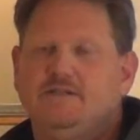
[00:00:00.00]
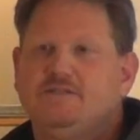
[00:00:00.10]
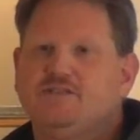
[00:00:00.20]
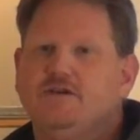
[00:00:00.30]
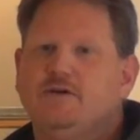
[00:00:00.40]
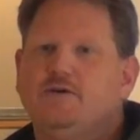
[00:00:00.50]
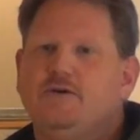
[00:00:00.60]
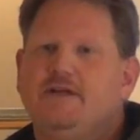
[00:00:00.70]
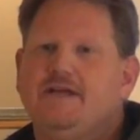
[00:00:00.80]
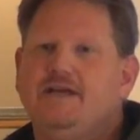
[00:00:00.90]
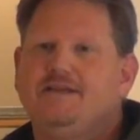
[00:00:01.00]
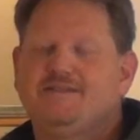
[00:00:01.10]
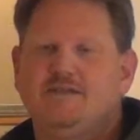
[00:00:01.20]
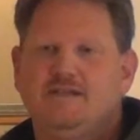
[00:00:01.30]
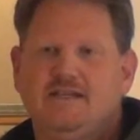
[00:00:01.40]
So it
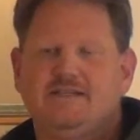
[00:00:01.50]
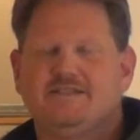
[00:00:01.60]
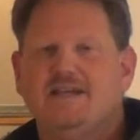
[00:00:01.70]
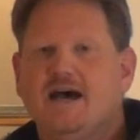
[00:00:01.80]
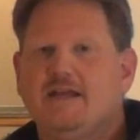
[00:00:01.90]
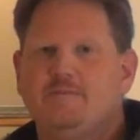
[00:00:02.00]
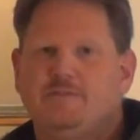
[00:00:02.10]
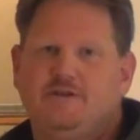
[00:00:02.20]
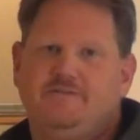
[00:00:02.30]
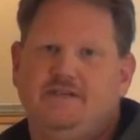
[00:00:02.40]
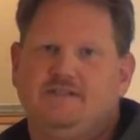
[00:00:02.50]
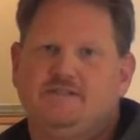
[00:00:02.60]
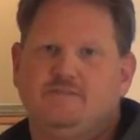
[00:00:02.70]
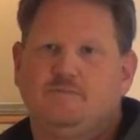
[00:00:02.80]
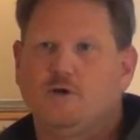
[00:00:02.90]
is not
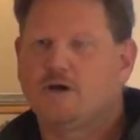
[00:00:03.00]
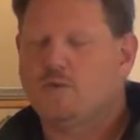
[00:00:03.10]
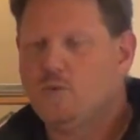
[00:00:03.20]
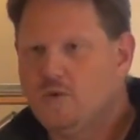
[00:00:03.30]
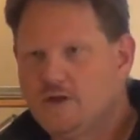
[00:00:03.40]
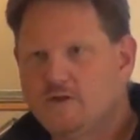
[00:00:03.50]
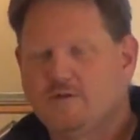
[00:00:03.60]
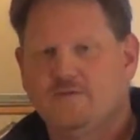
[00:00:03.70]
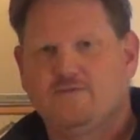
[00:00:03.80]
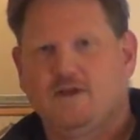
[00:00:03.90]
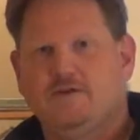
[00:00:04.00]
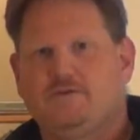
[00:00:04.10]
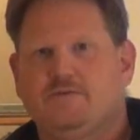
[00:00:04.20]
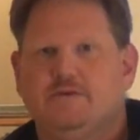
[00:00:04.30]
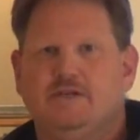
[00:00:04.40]
impervious. Water will flow
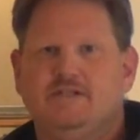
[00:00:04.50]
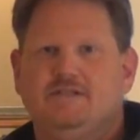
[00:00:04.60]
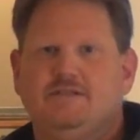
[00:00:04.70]
through it.